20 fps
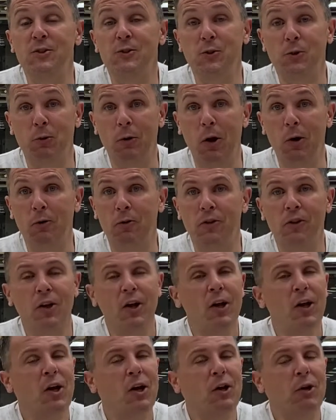growth.
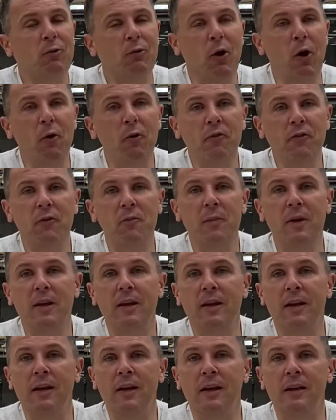Growth to me
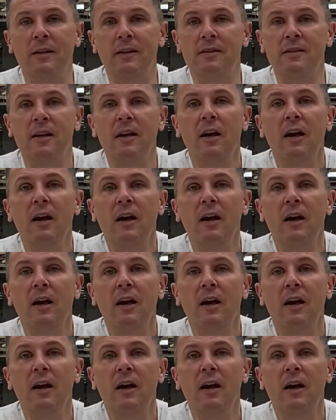is,